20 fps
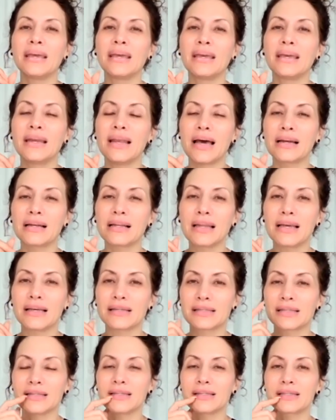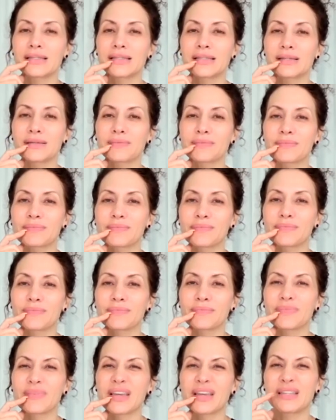In adolescence,
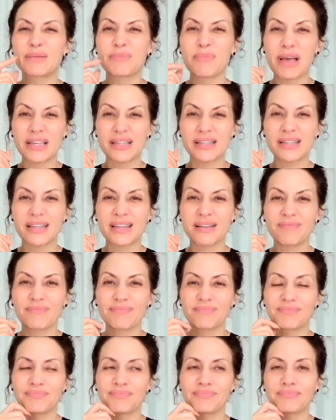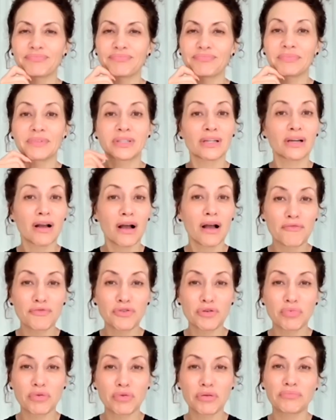it's messy. It's
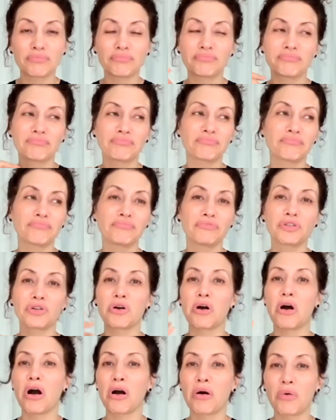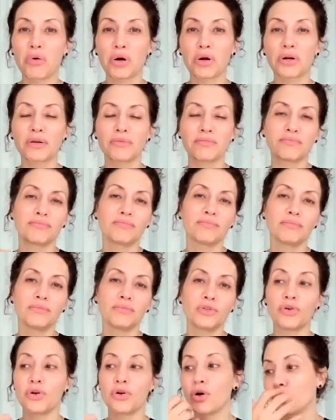uncomfortable. You're awkward.
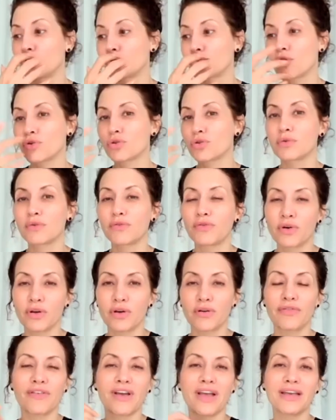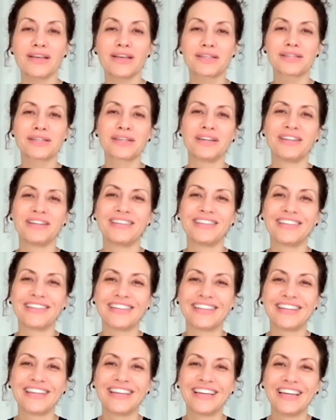Your nose grows before your face.
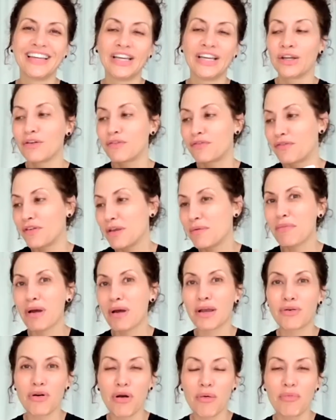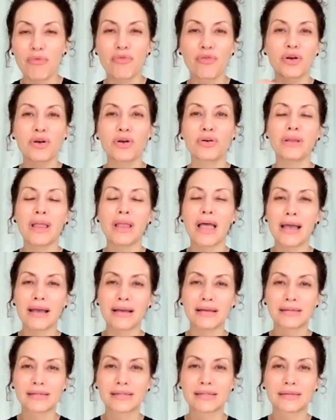Your feet might grow before your
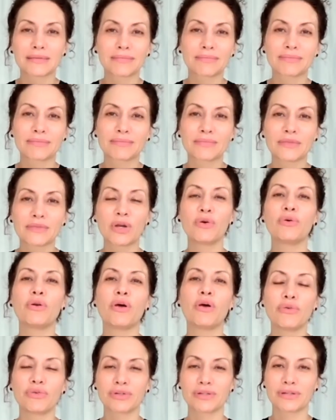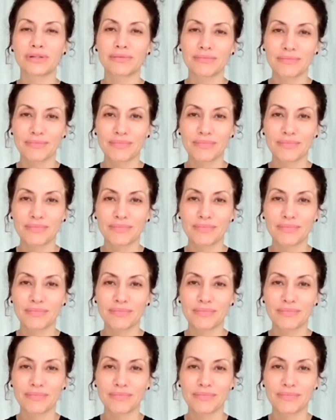legs. Who knows?